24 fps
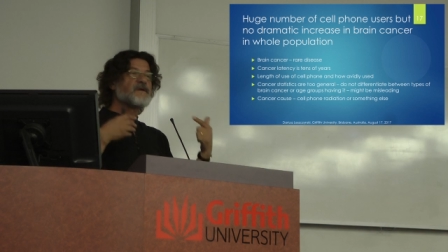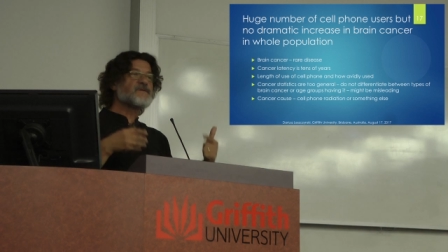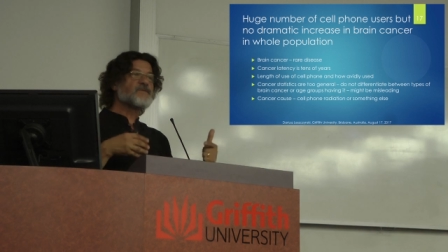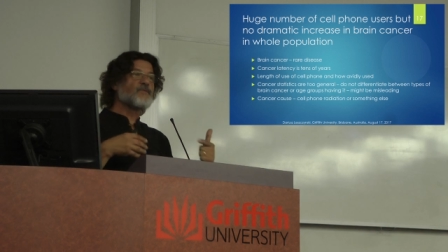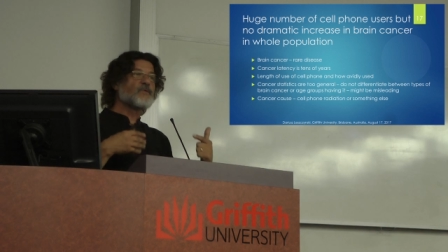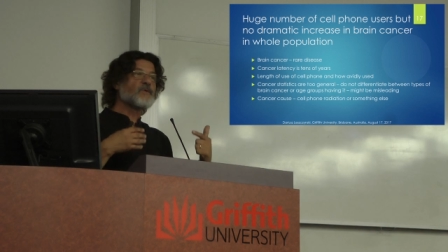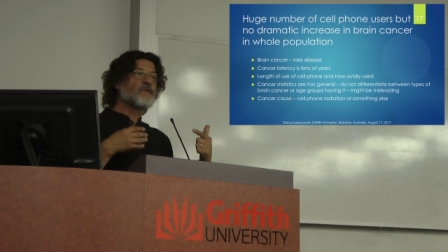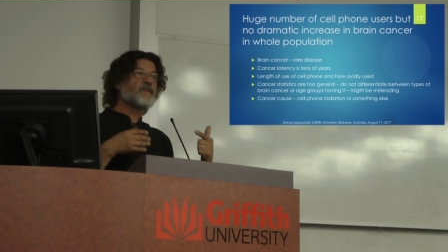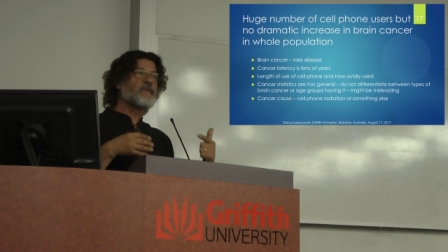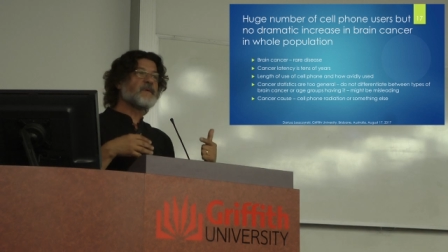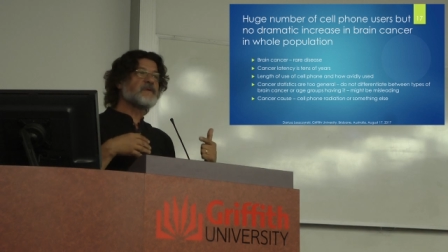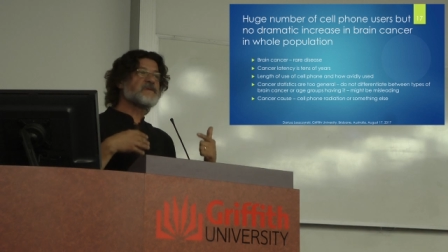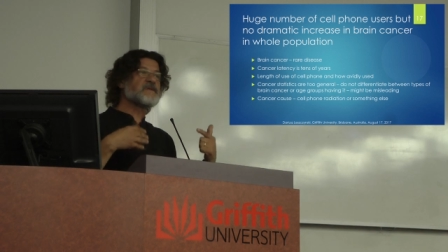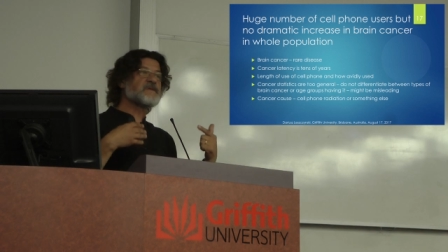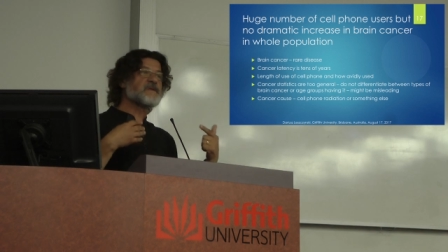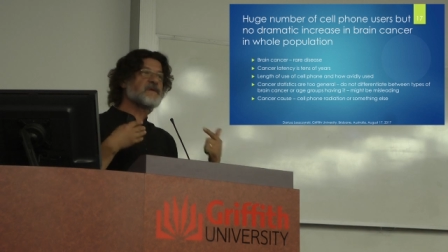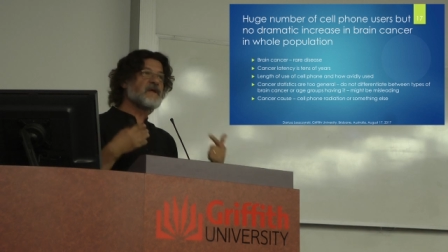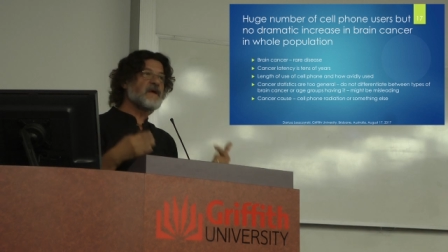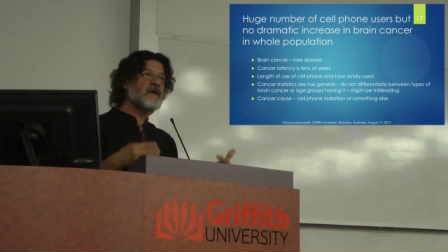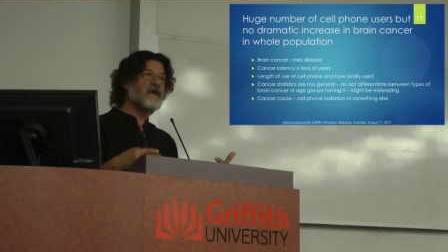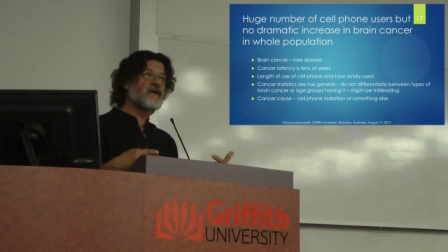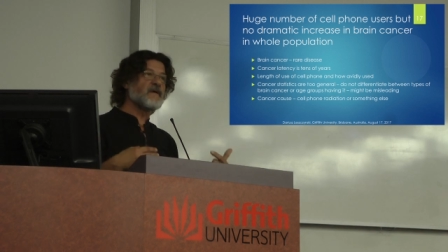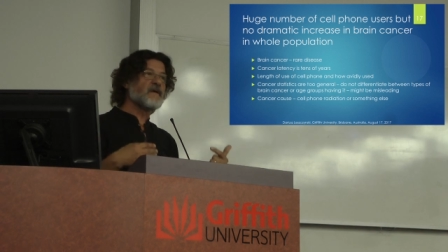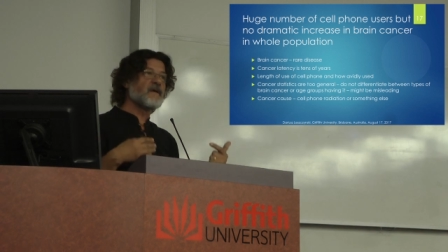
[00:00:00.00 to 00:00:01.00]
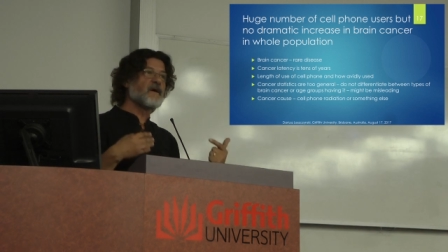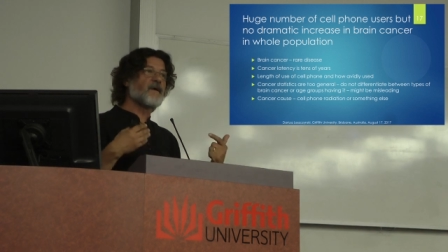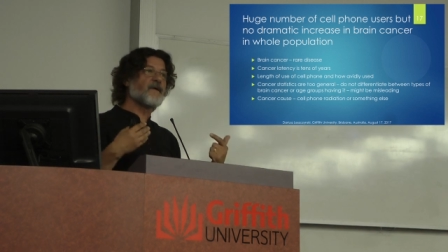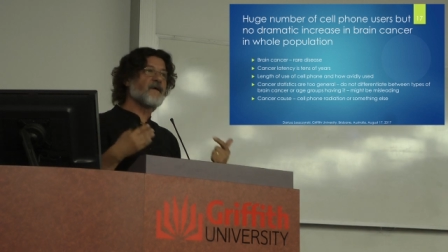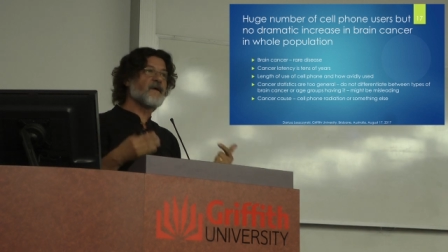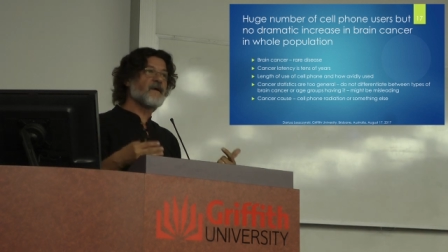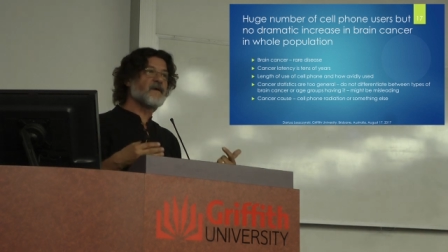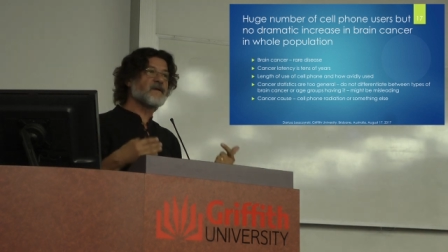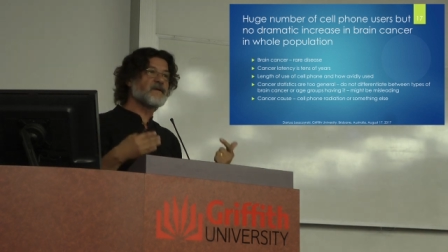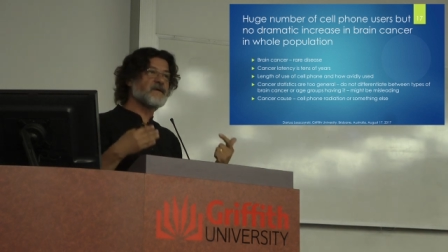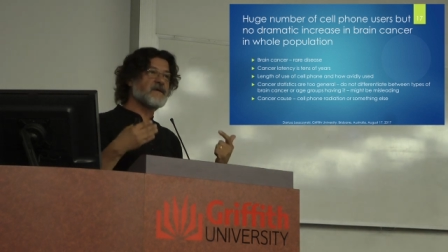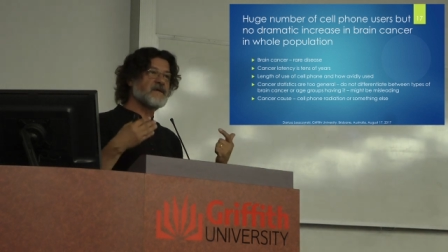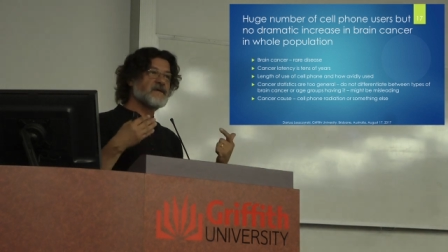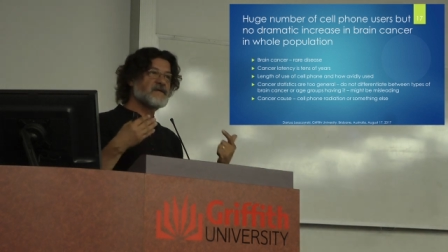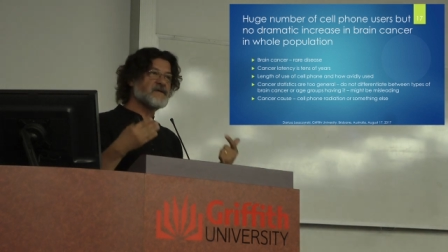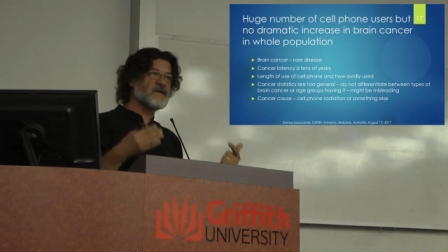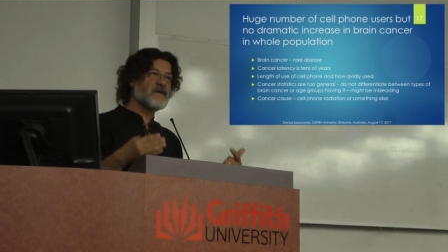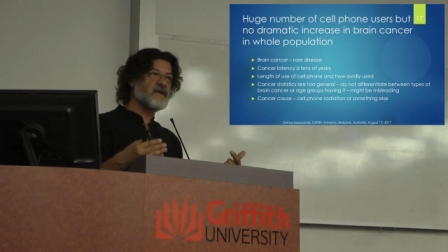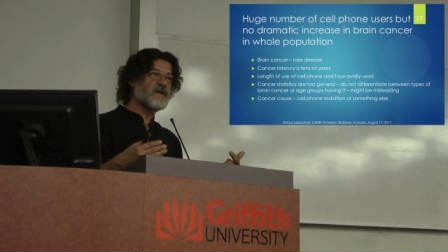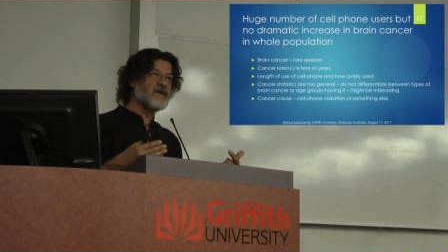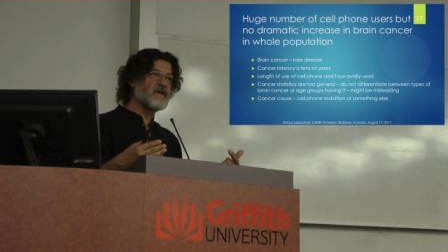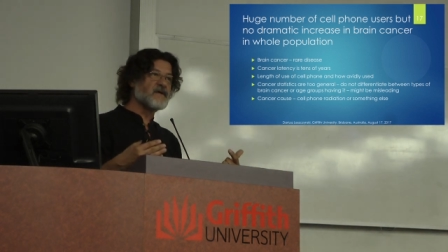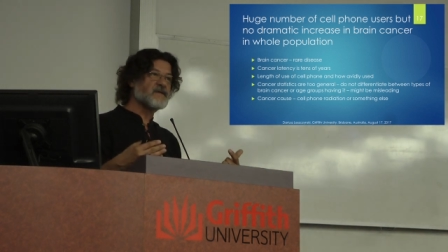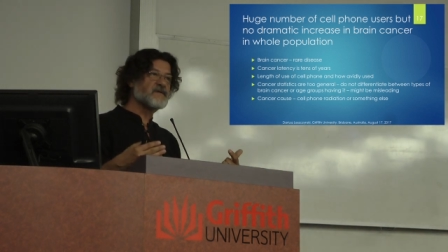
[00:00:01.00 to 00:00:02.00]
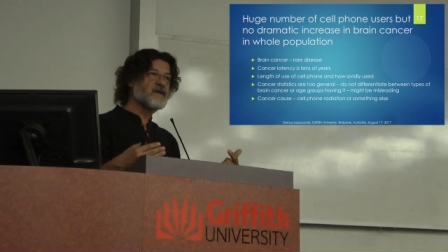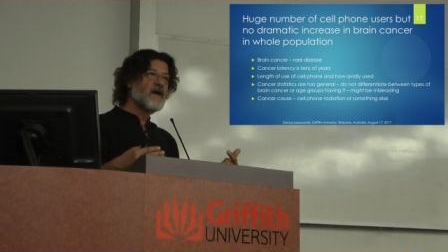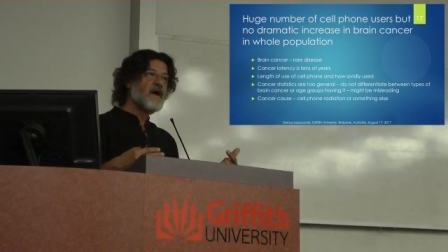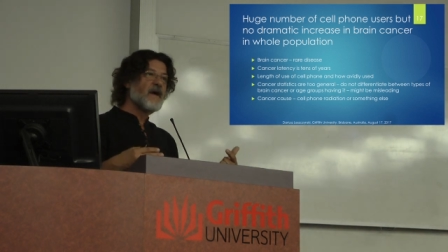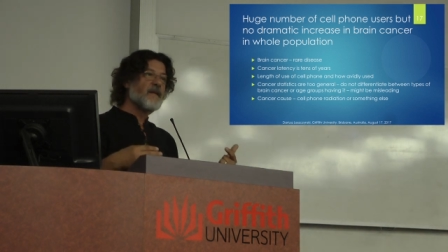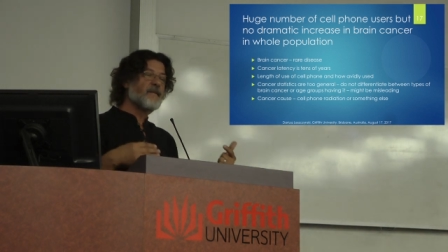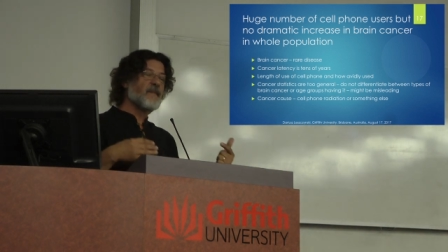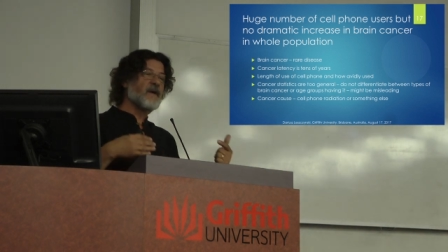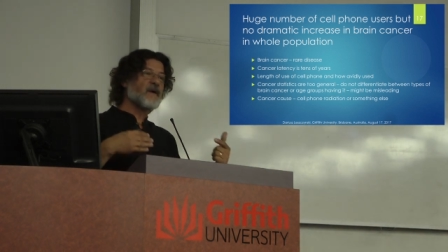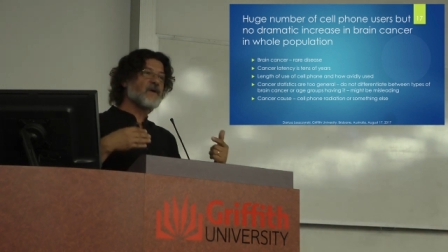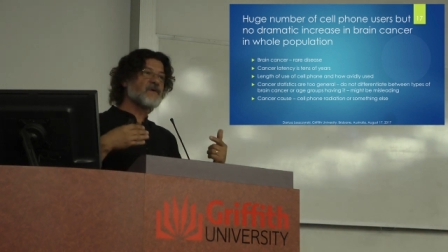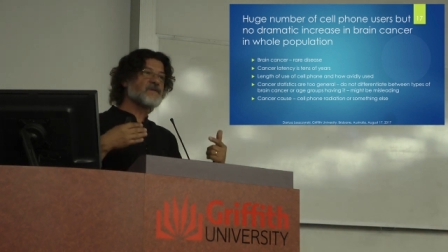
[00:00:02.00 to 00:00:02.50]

this would be still a rare disease